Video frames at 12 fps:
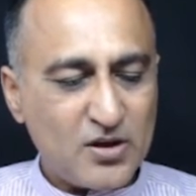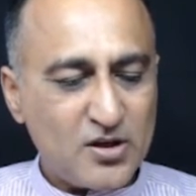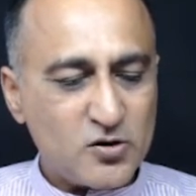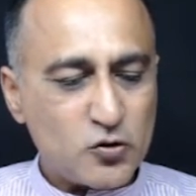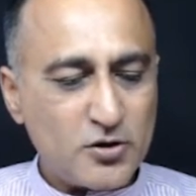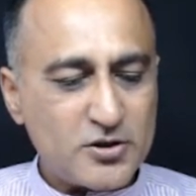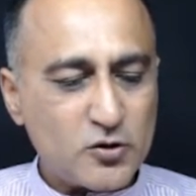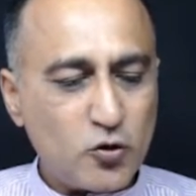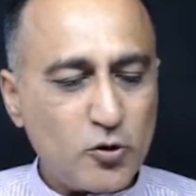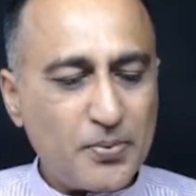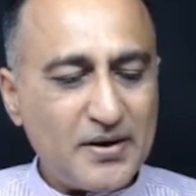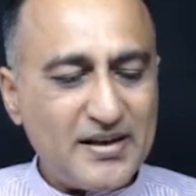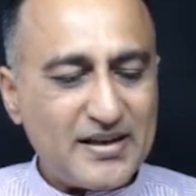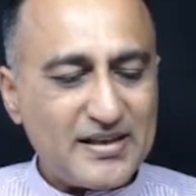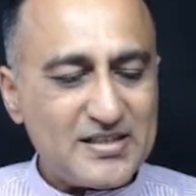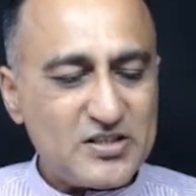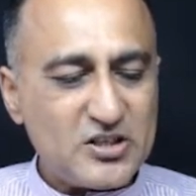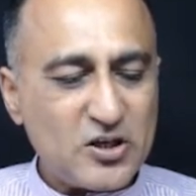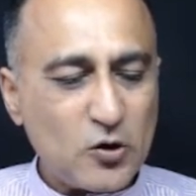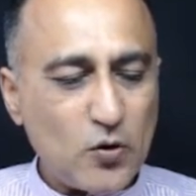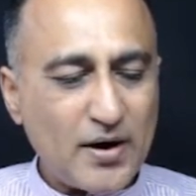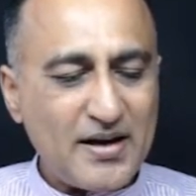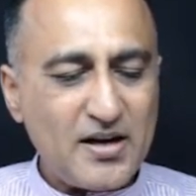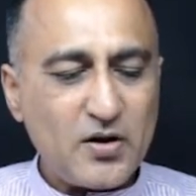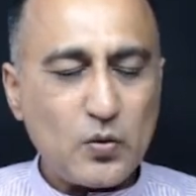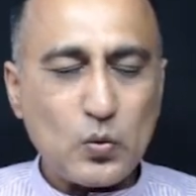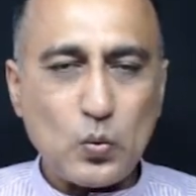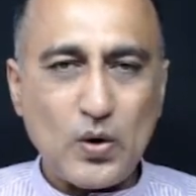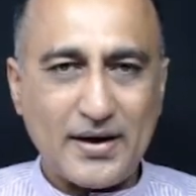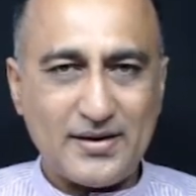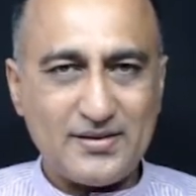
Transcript: So it's going to print 0 and 1.